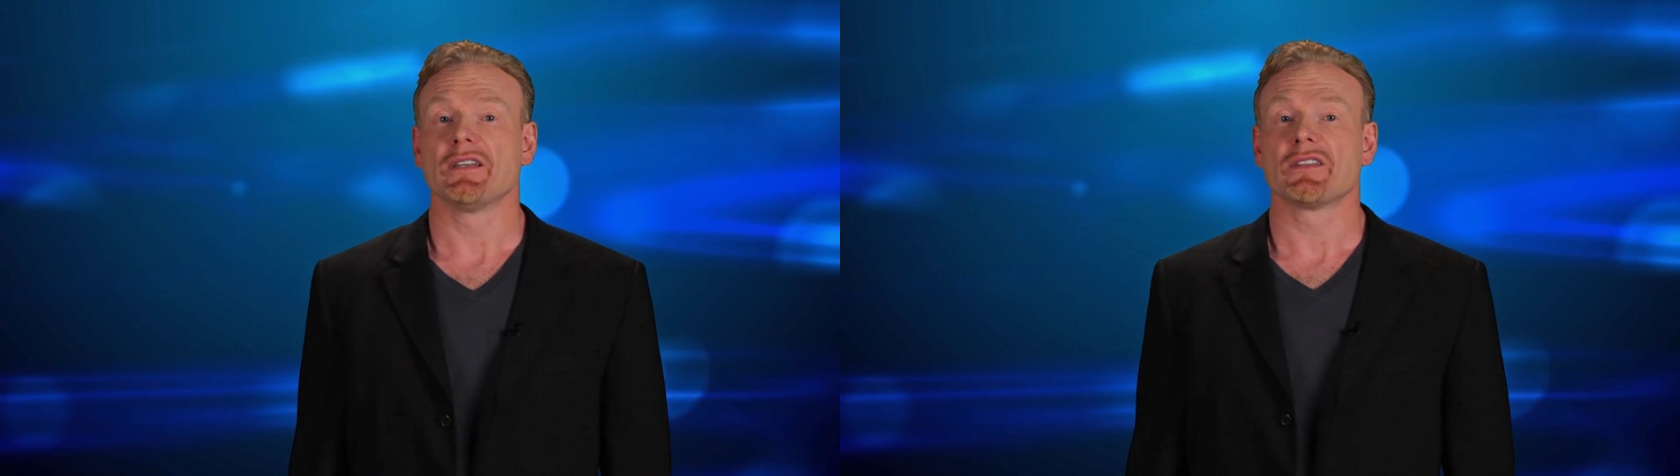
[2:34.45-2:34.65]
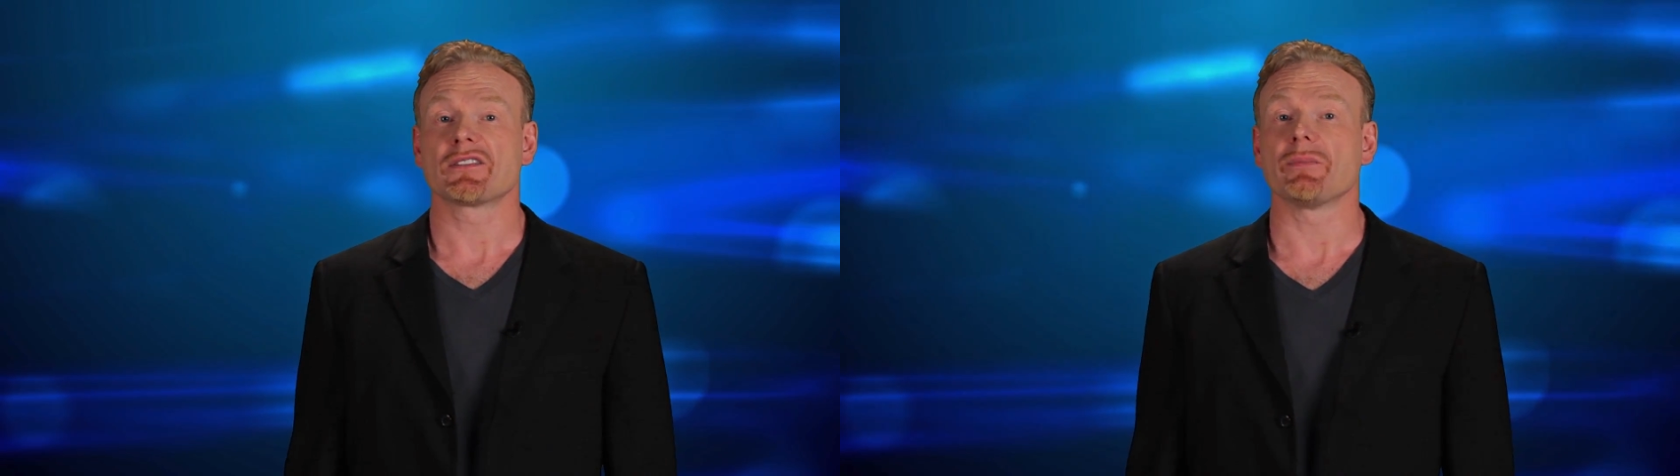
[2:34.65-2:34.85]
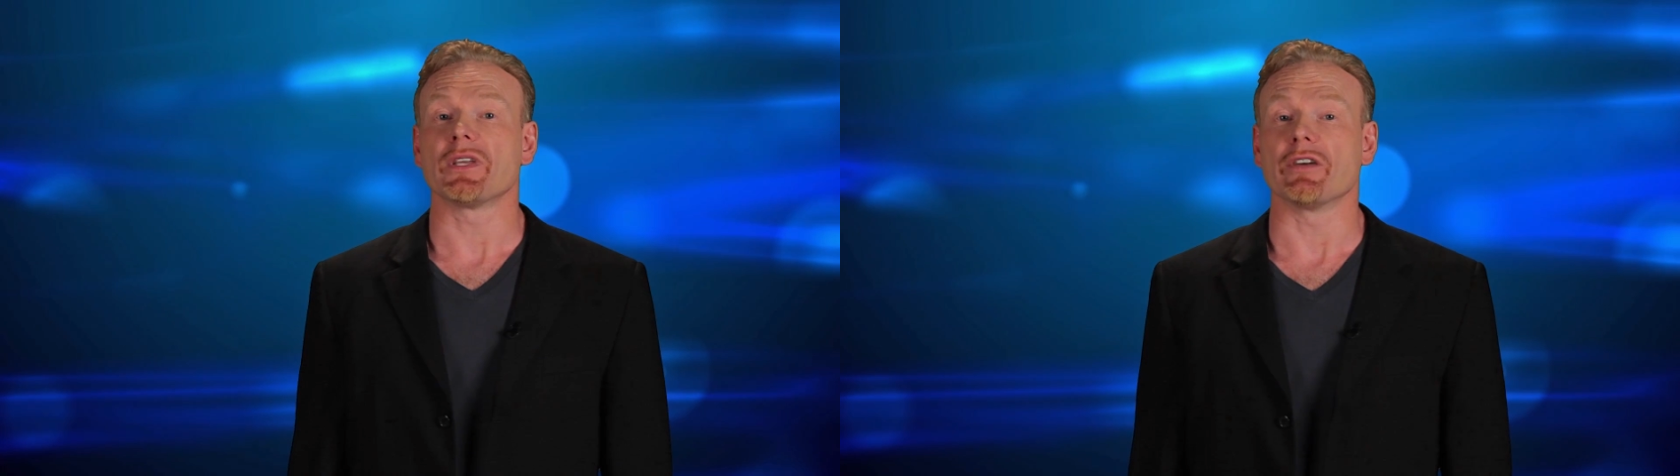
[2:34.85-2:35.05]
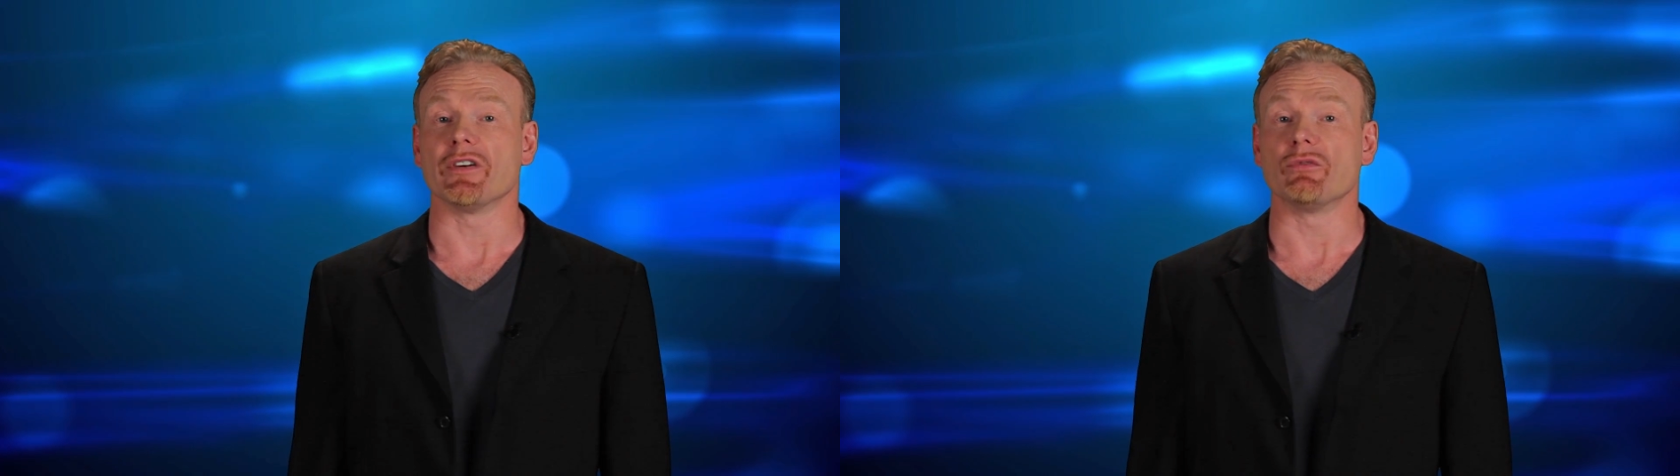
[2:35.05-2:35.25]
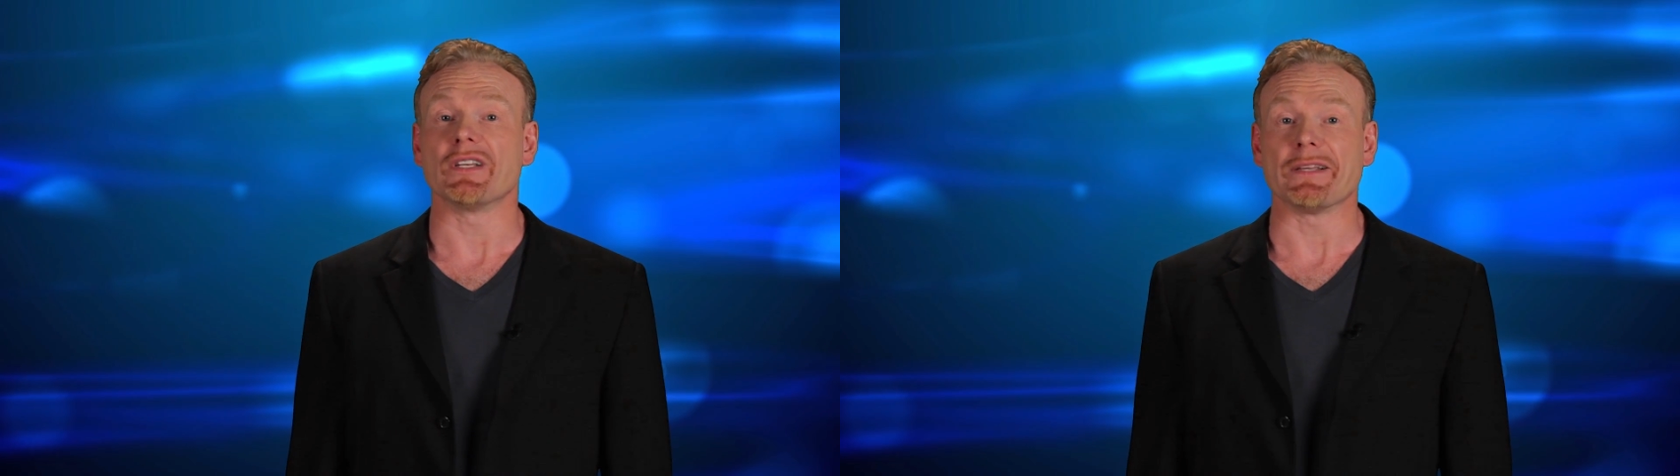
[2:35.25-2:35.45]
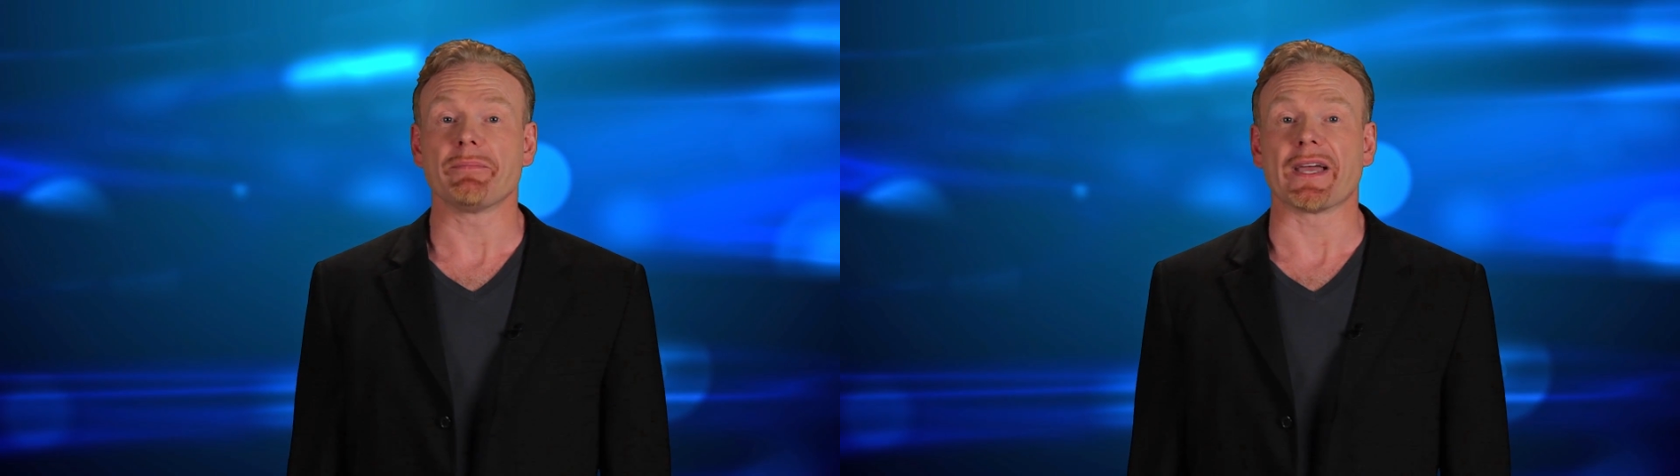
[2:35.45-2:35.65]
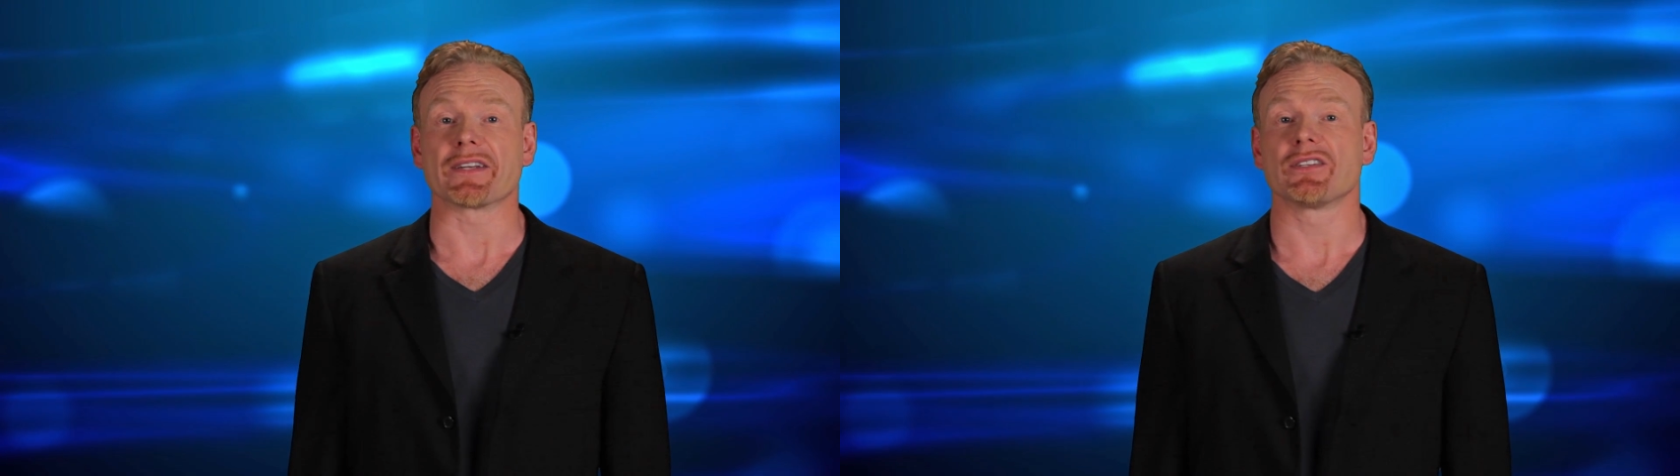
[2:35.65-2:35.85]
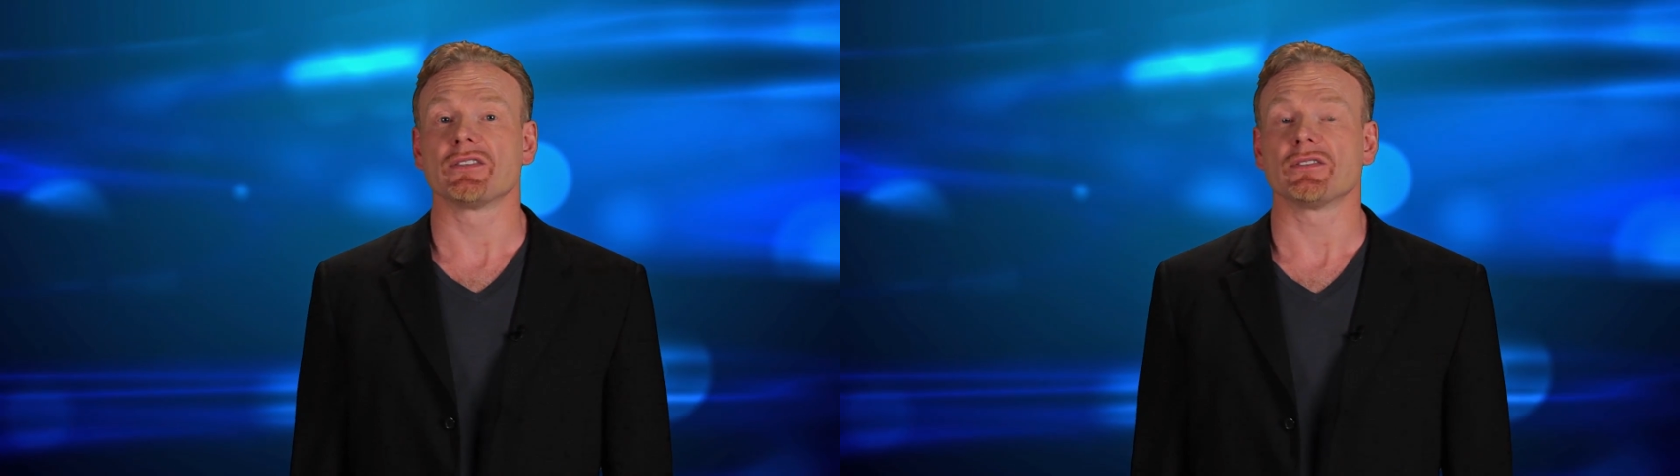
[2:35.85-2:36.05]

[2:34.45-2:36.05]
something of a real impact